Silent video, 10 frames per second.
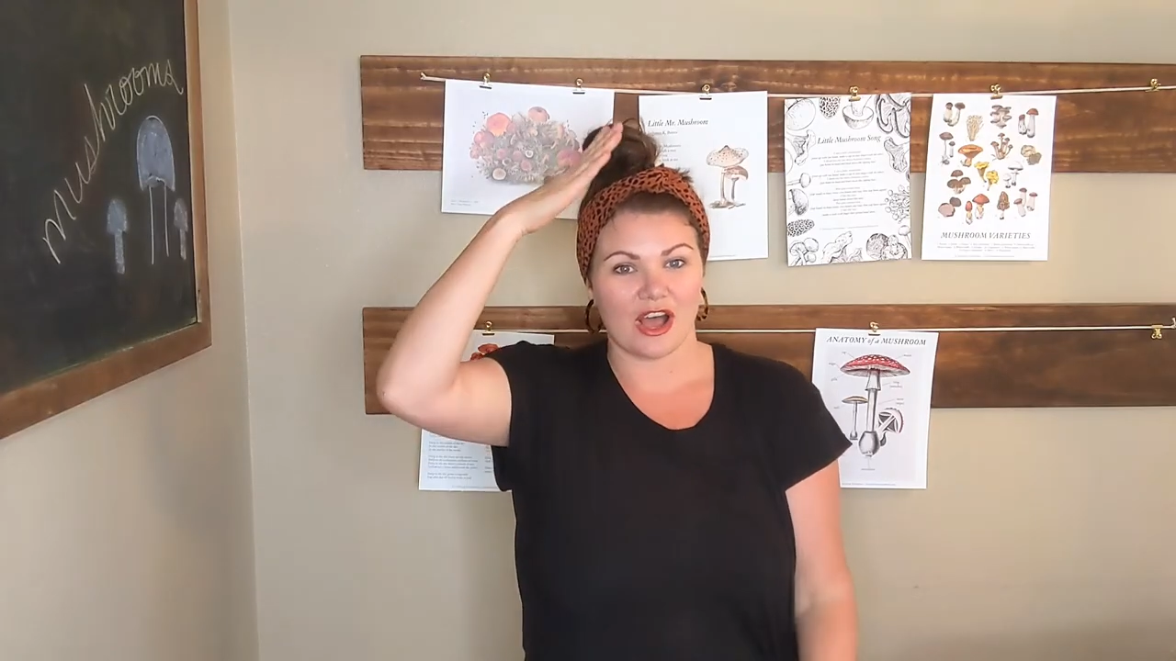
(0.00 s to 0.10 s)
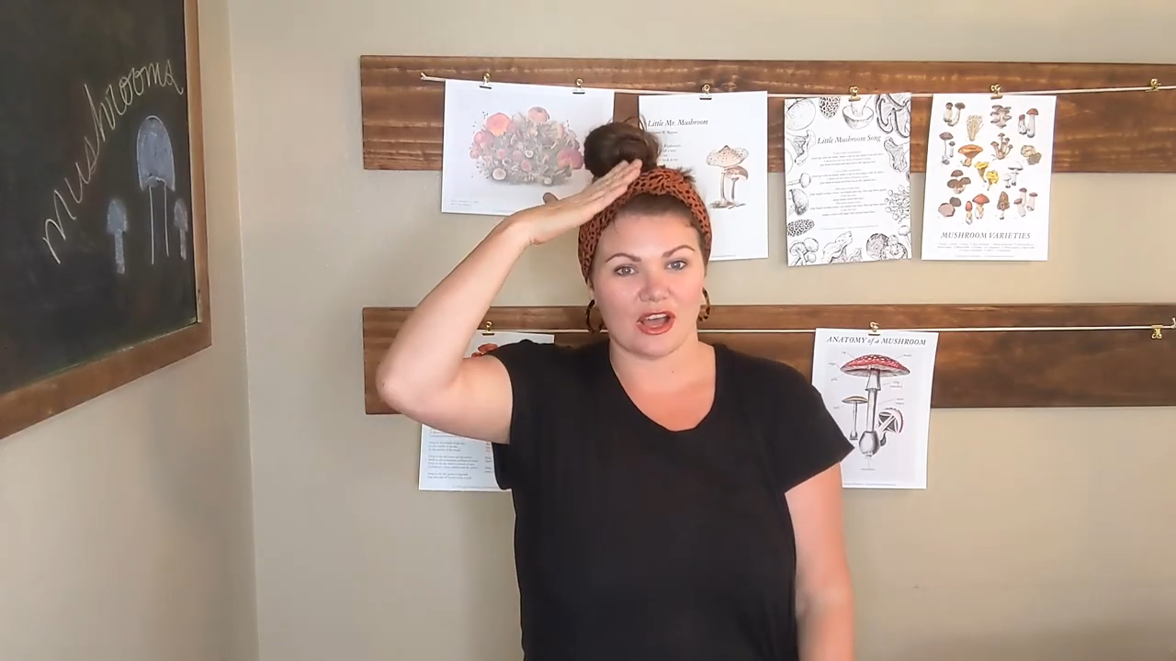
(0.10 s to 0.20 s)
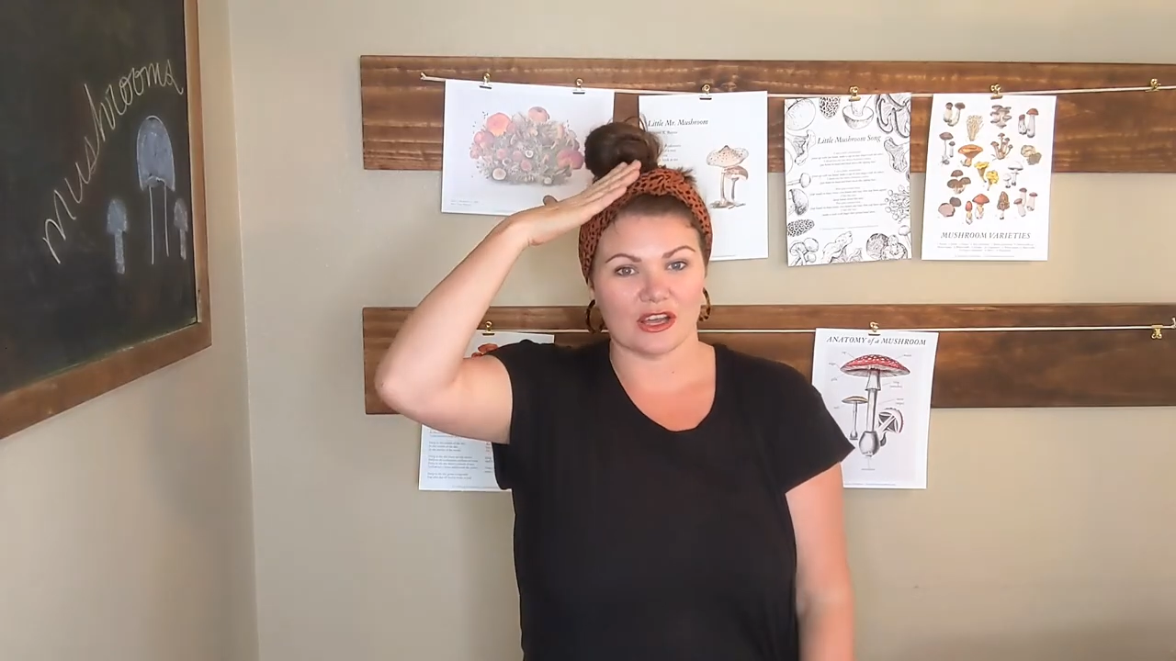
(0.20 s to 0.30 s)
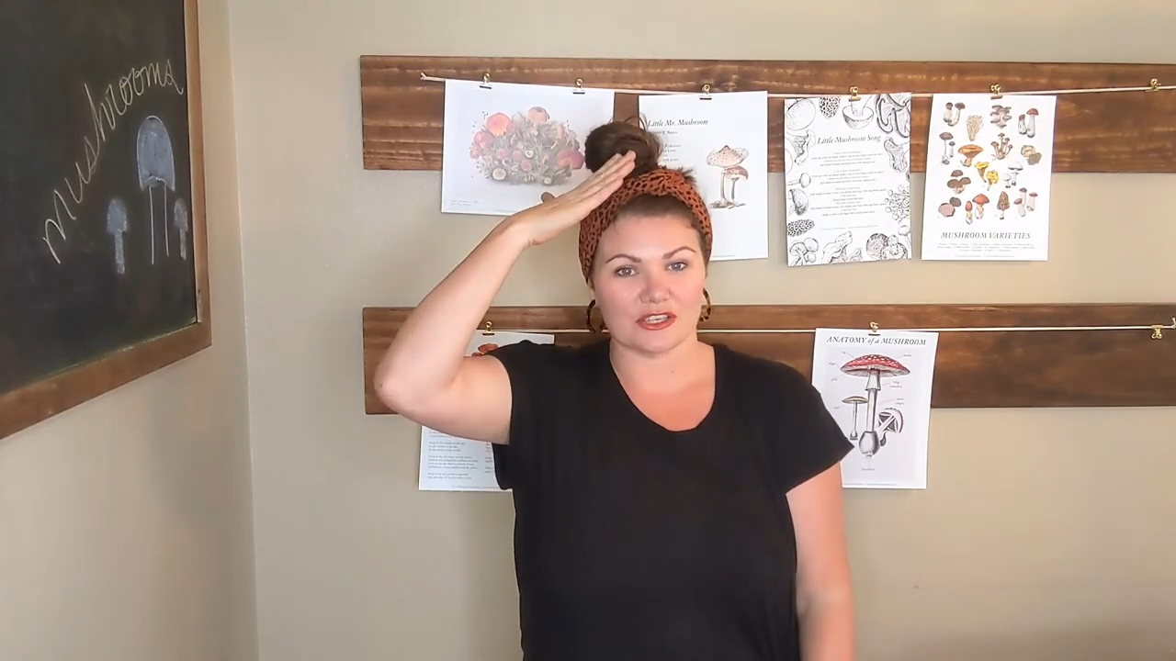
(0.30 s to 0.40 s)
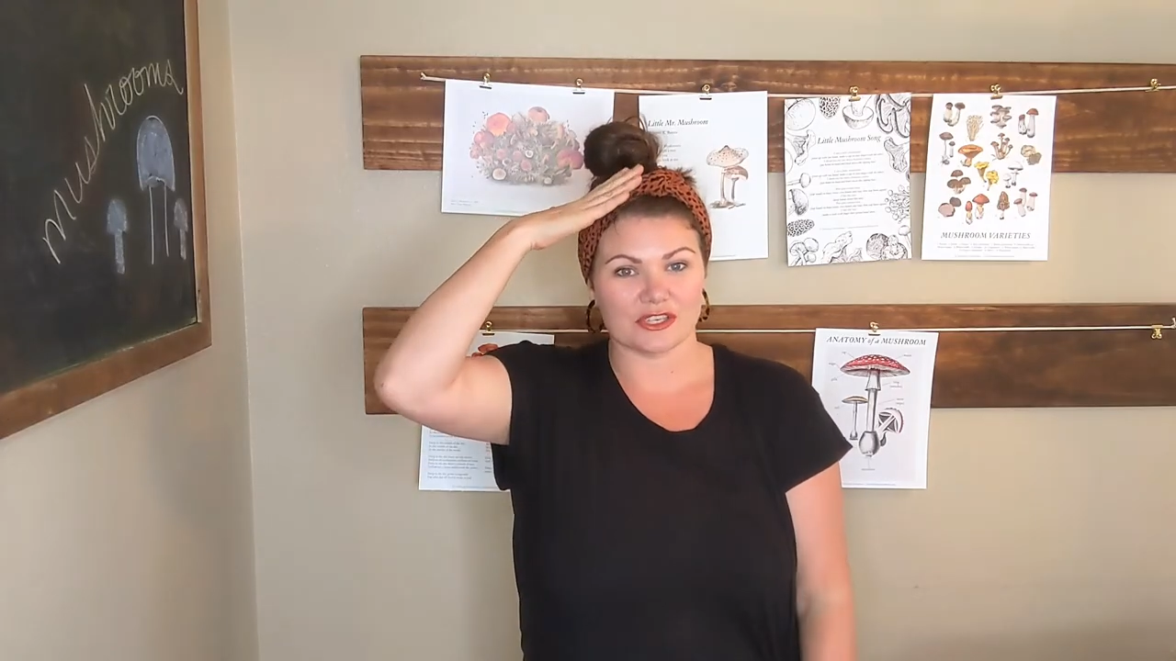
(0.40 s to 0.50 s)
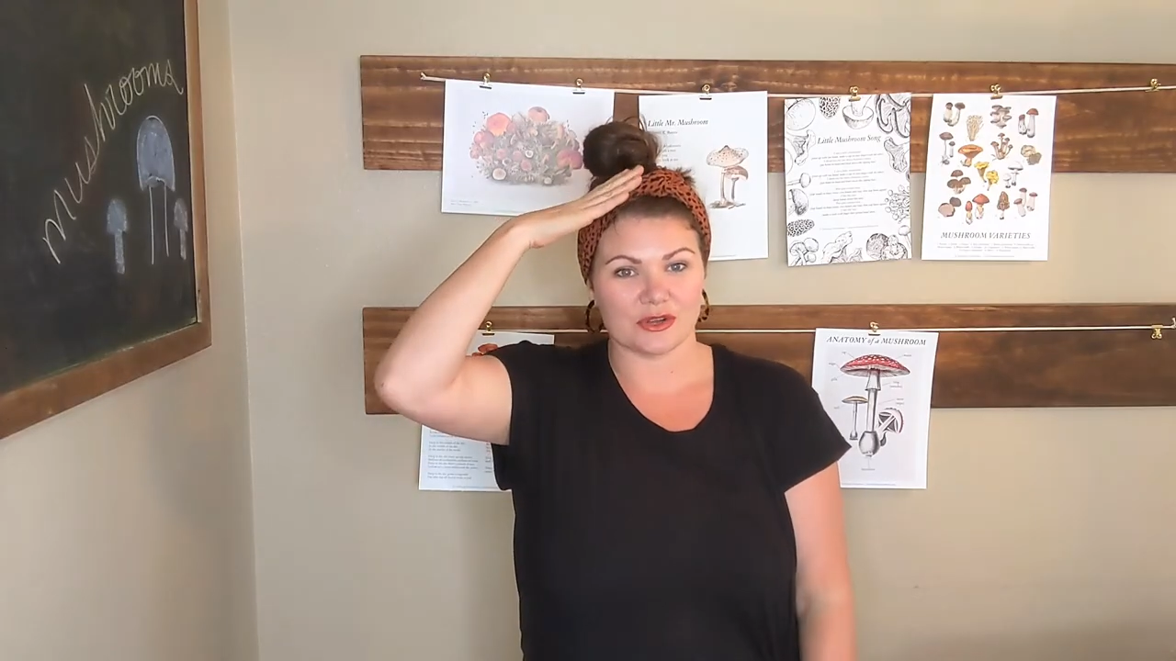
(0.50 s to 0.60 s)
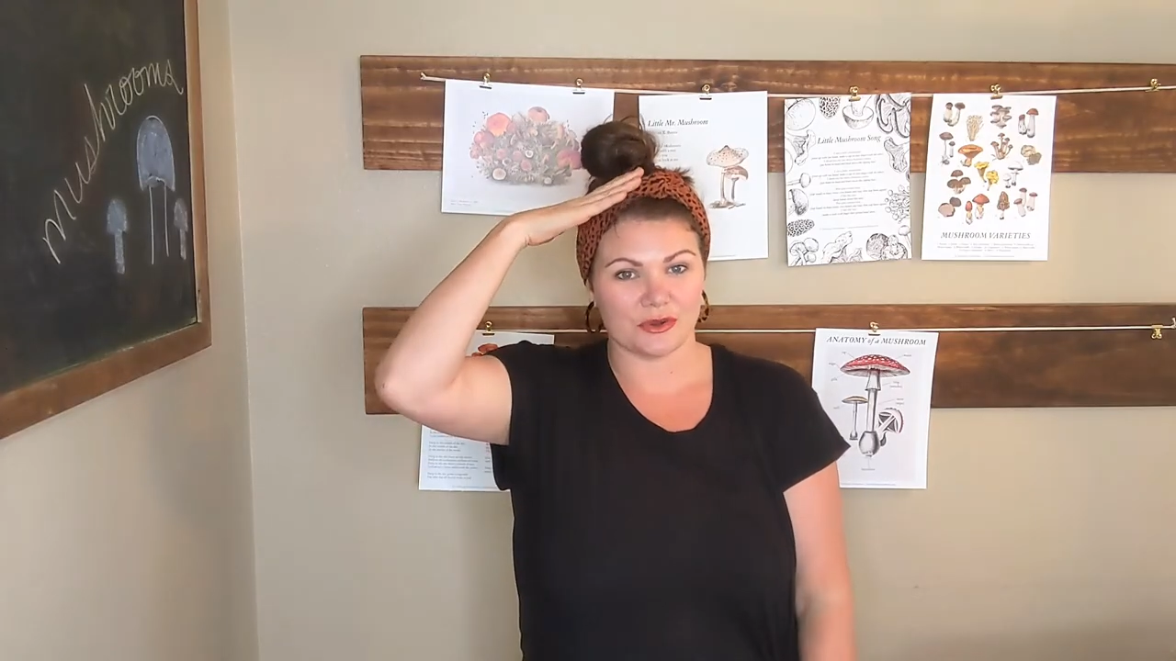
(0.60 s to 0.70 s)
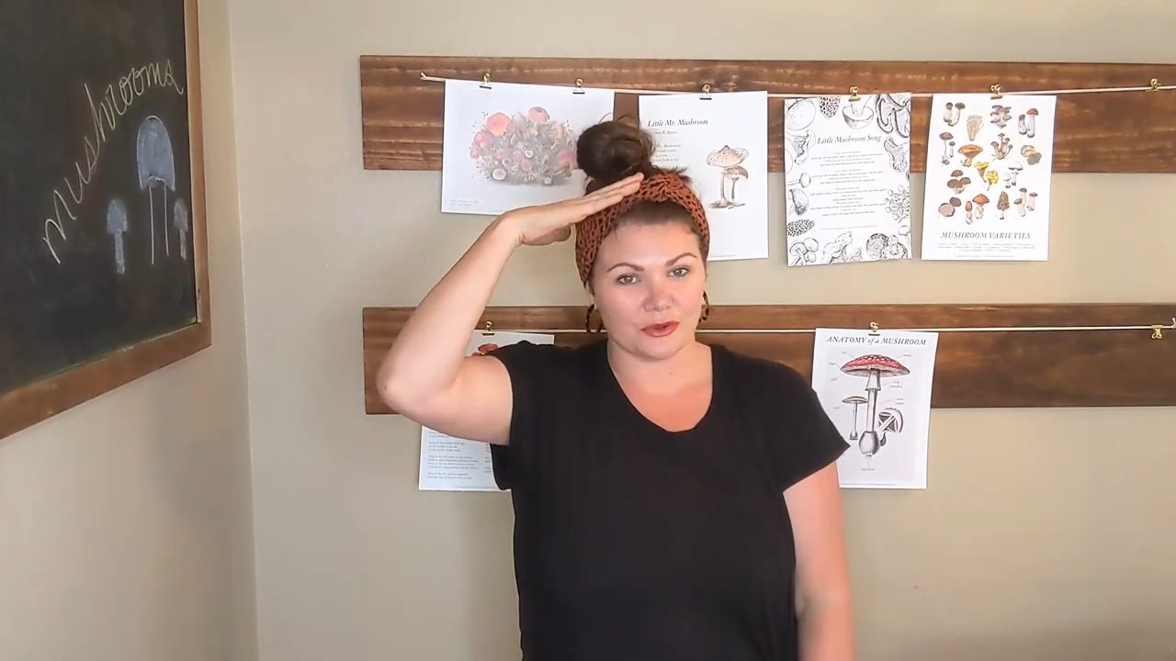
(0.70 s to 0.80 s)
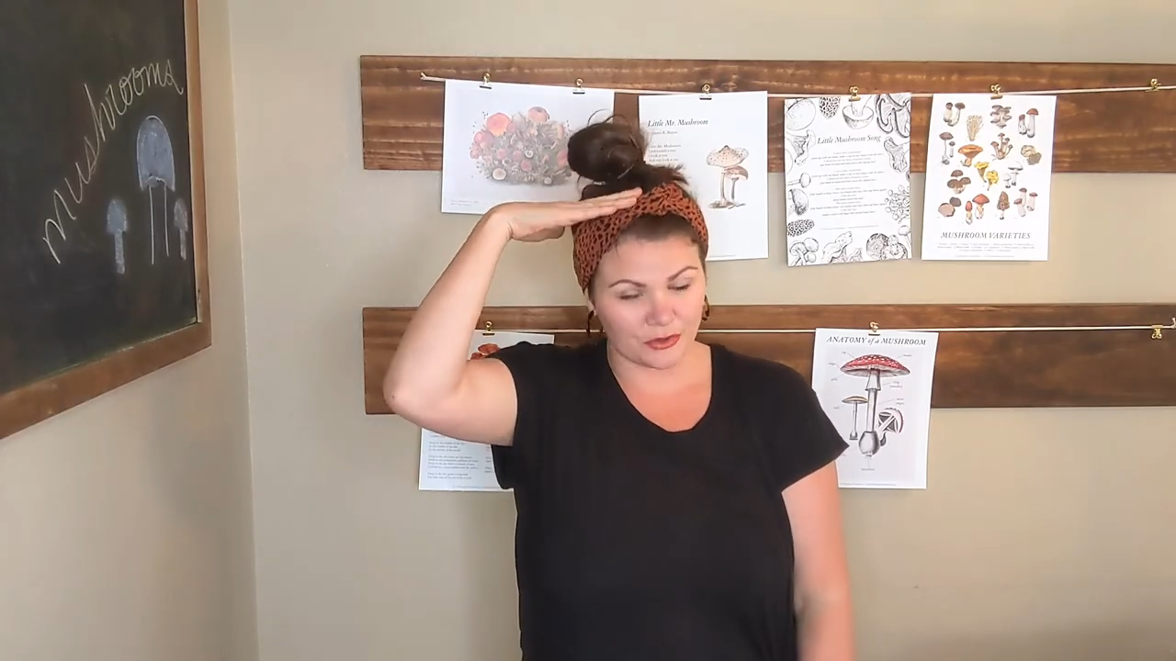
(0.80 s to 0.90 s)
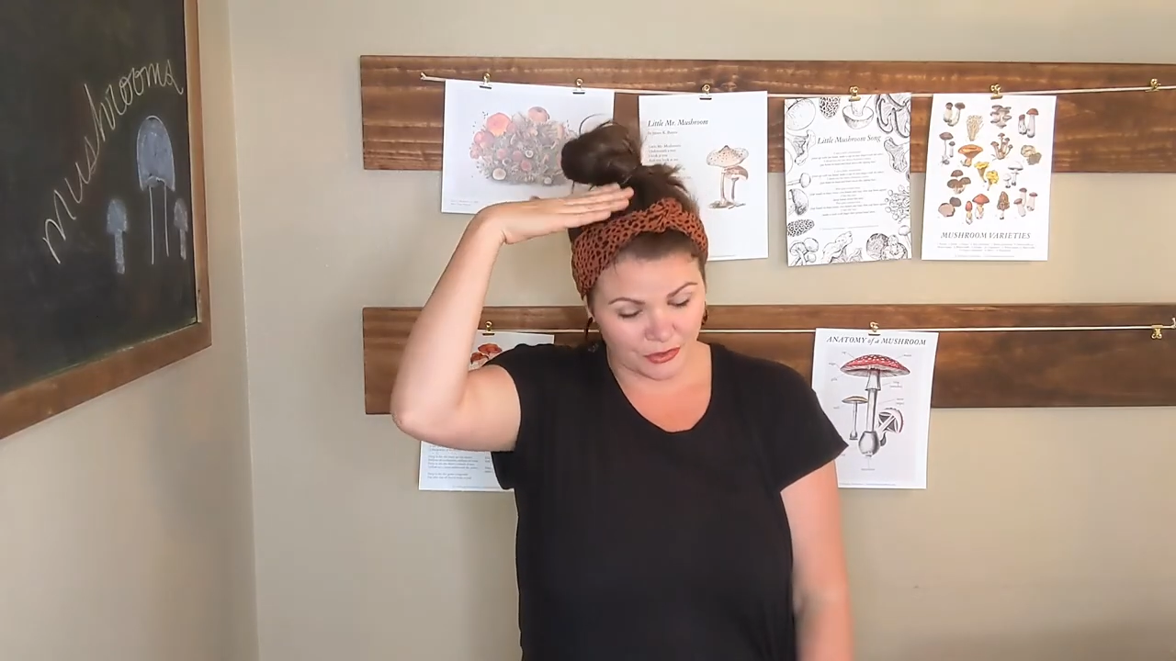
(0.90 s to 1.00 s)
I'll show